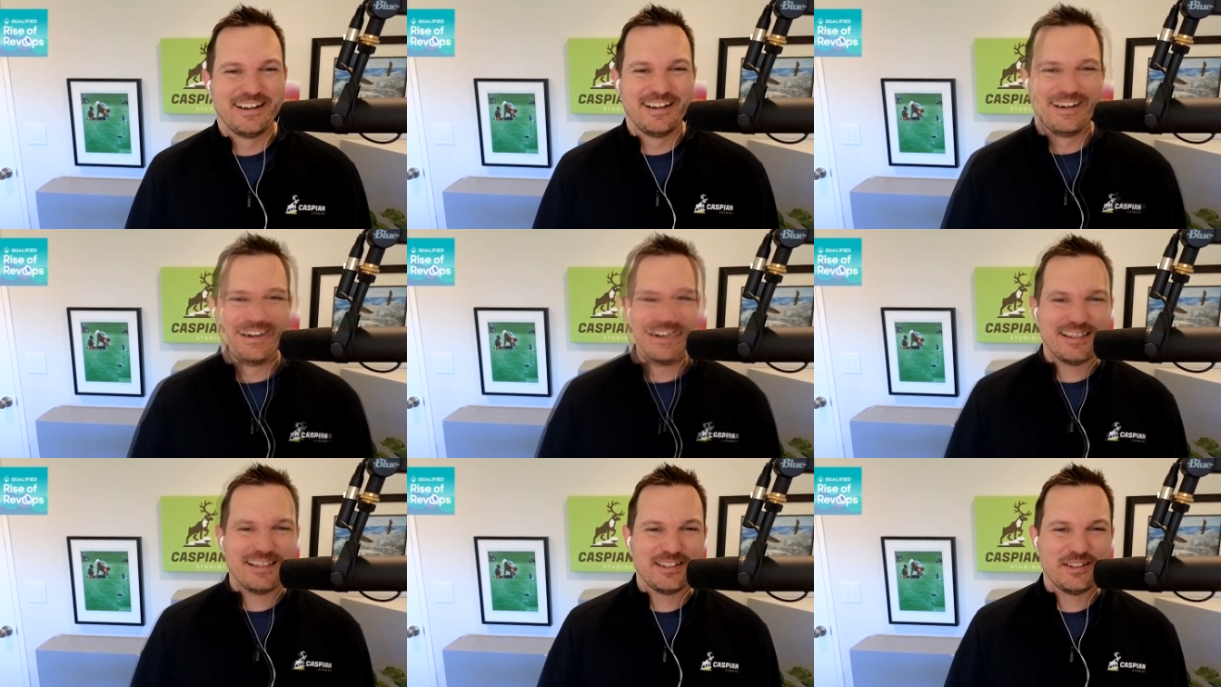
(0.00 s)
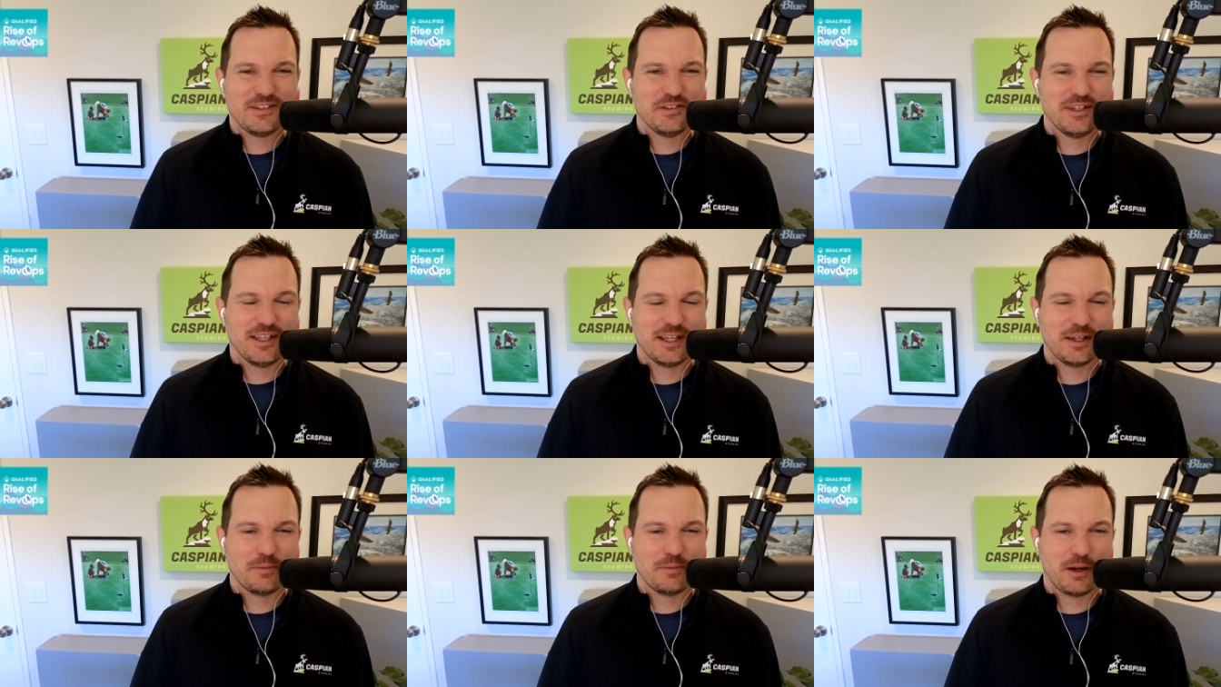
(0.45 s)
Anything
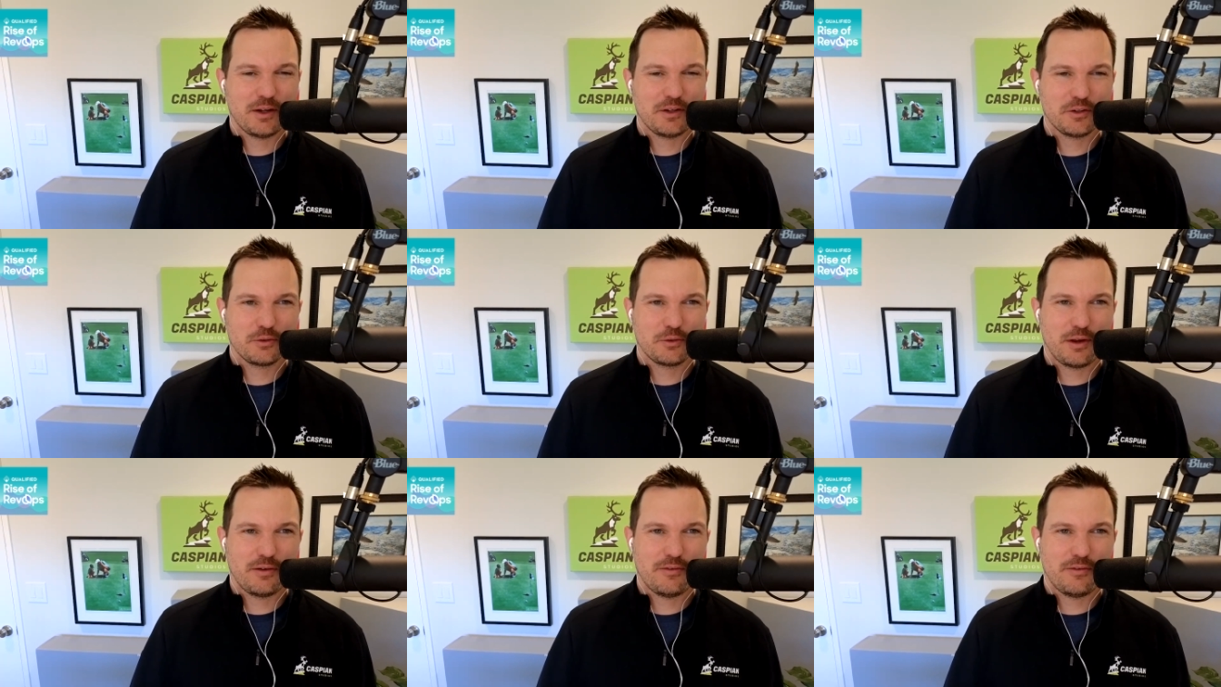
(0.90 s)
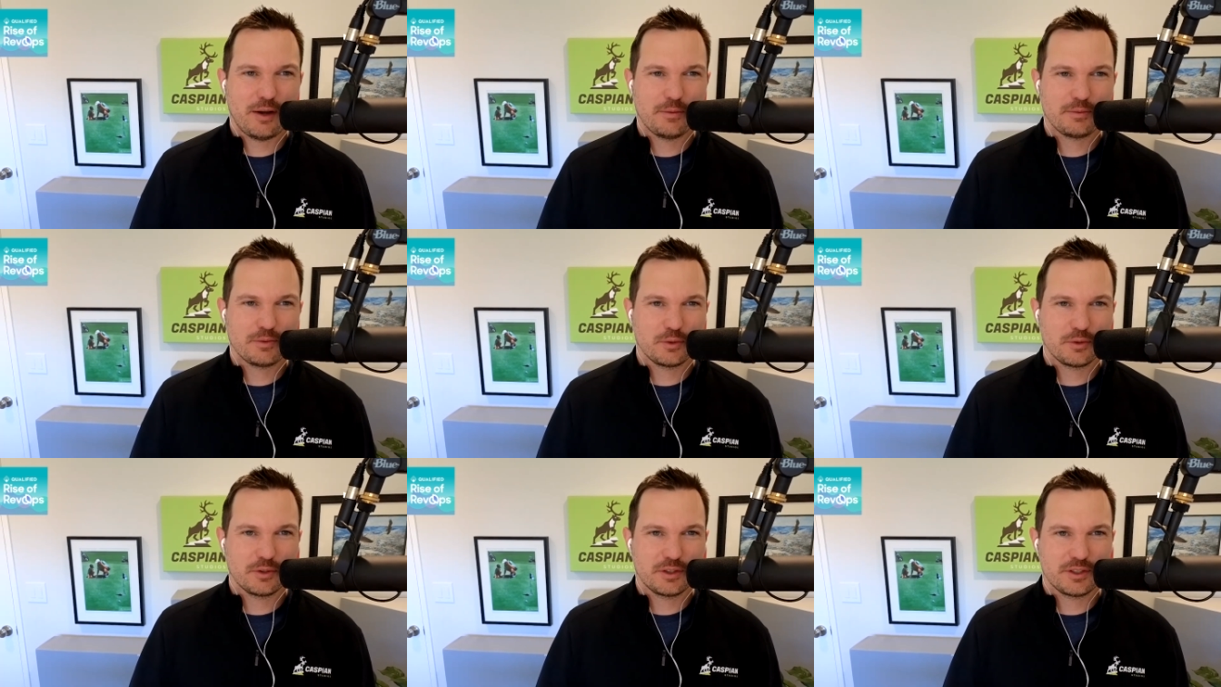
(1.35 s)
unique about your
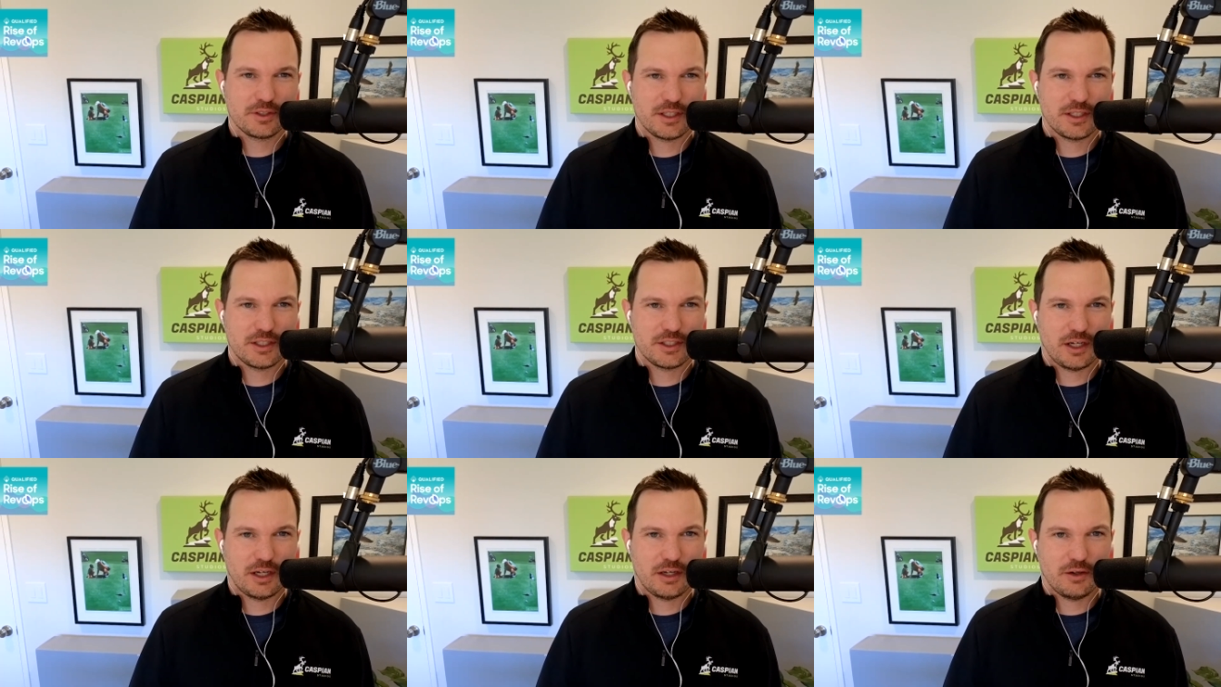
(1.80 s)
RevOps organization?